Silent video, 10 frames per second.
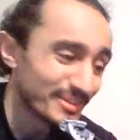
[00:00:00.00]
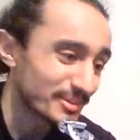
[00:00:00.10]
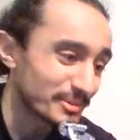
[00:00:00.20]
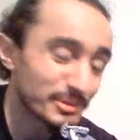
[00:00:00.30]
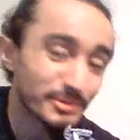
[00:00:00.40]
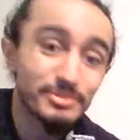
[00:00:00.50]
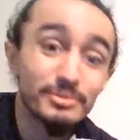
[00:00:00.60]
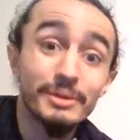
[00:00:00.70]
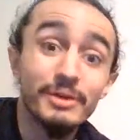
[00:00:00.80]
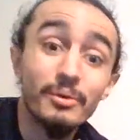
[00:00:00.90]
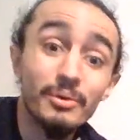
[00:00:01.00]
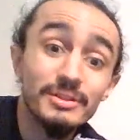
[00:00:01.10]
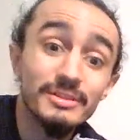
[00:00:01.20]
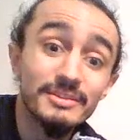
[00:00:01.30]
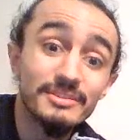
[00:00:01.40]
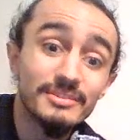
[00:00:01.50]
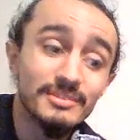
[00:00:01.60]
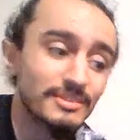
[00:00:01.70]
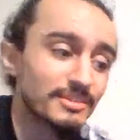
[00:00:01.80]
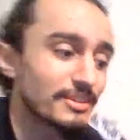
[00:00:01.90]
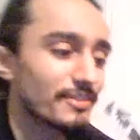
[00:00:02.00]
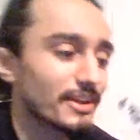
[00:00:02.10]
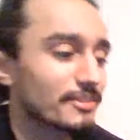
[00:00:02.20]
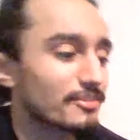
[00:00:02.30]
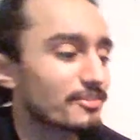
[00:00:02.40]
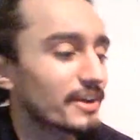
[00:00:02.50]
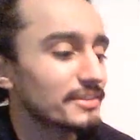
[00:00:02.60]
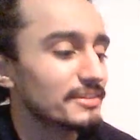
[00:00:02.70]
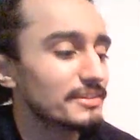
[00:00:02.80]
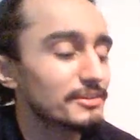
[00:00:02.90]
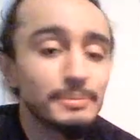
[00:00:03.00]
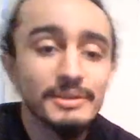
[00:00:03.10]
to look through my whole collection to see if I could find these